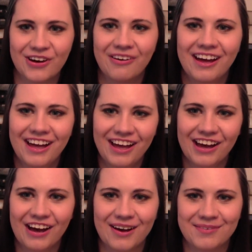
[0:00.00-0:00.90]
So
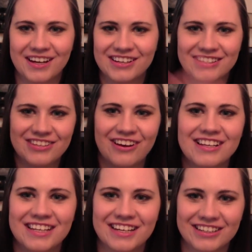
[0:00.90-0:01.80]
I'll just see you
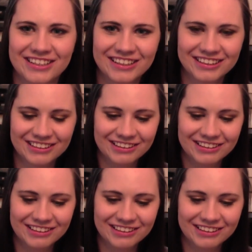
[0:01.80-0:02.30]
guys later.